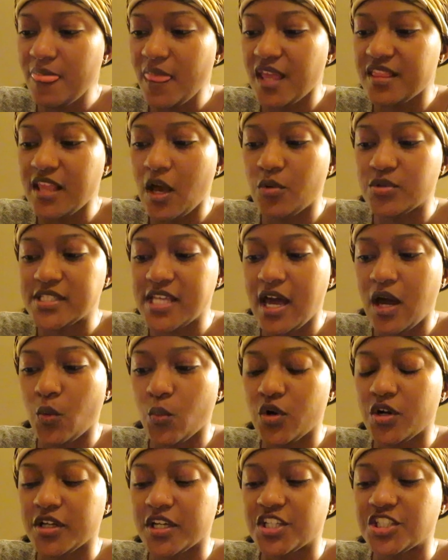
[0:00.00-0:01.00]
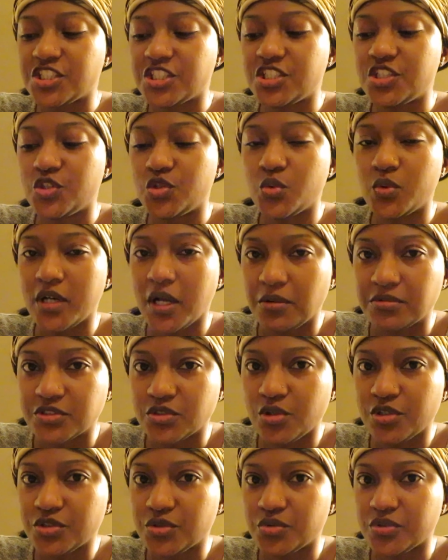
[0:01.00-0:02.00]
that was at work, and she knew what I was
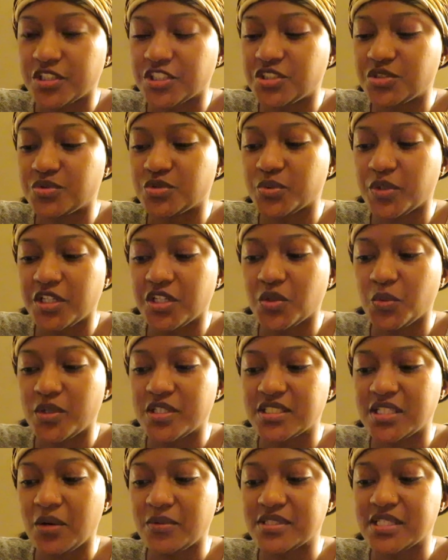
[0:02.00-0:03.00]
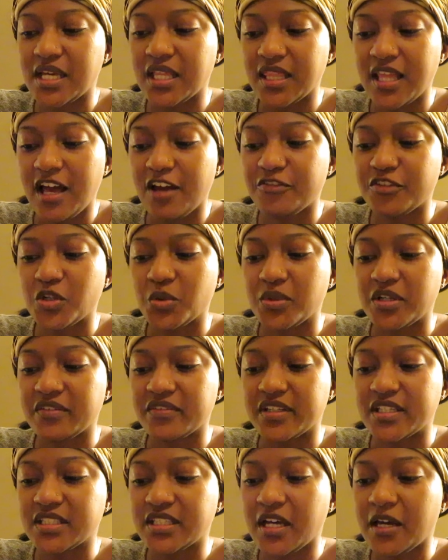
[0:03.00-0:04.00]
going through because she was one of the ones that was like laughing or
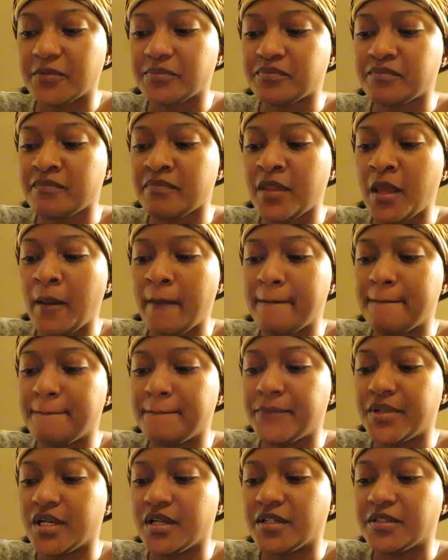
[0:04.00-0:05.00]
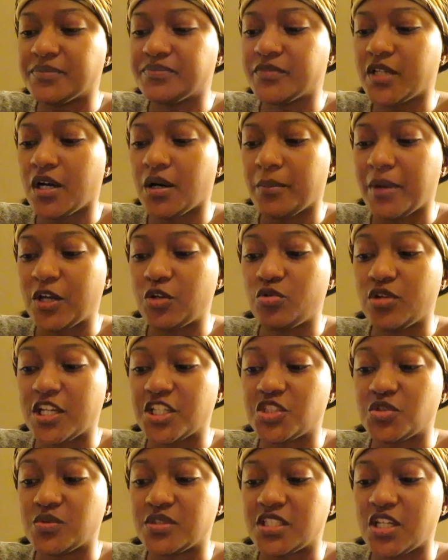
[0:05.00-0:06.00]
whatever like that. But um, I knew
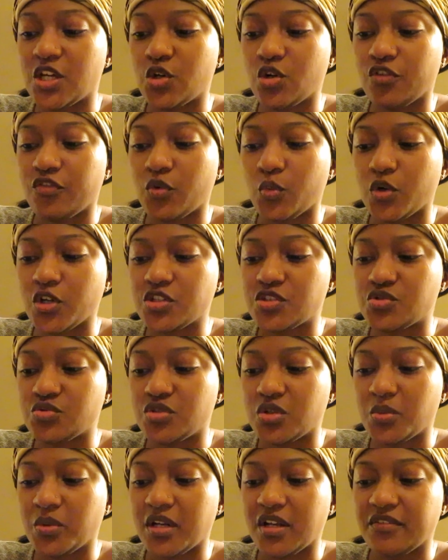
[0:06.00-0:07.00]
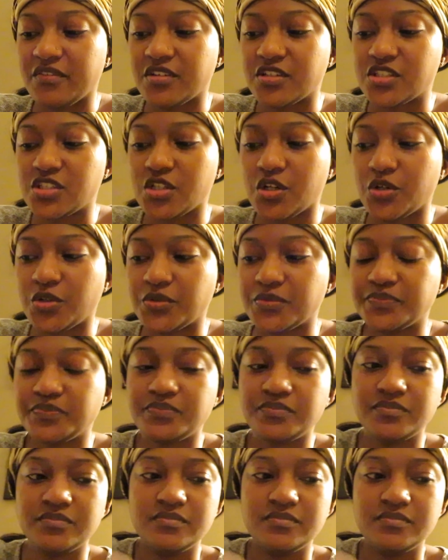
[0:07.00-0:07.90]
that she was getting off of work soon or whatever. So